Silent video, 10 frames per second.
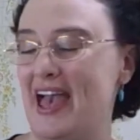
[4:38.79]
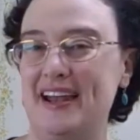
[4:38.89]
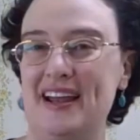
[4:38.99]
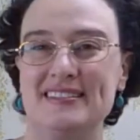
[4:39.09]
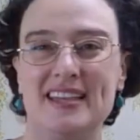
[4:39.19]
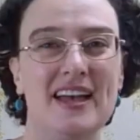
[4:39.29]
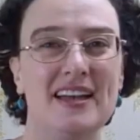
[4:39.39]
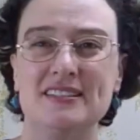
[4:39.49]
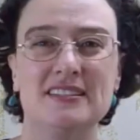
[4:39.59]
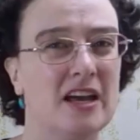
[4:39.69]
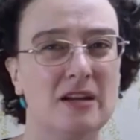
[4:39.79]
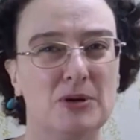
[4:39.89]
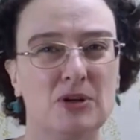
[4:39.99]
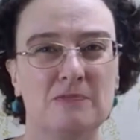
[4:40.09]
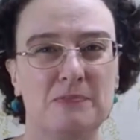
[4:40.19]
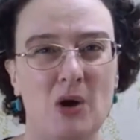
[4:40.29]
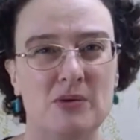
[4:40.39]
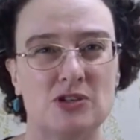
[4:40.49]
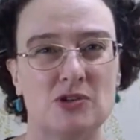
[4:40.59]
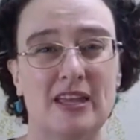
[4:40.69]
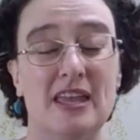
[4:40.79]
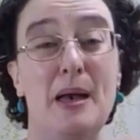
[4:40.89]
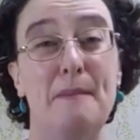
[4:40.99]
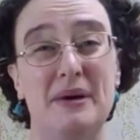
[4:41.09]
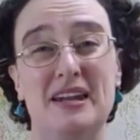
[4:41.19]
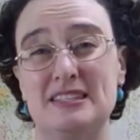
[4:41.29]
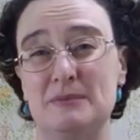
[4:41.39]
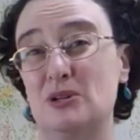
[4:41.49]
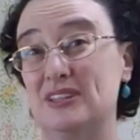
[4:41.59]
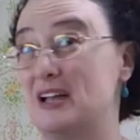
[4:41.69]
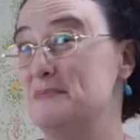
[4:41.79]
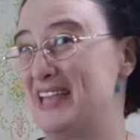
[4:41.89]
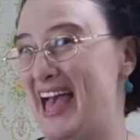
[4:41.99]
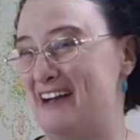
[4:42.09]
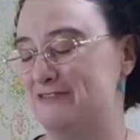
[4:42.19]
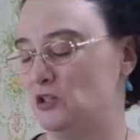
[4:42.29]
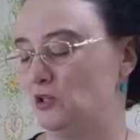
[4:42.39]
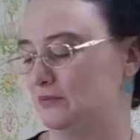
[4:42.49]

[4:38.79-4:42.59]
And Isaiah is not a book of poetry, but it's the book that comes after.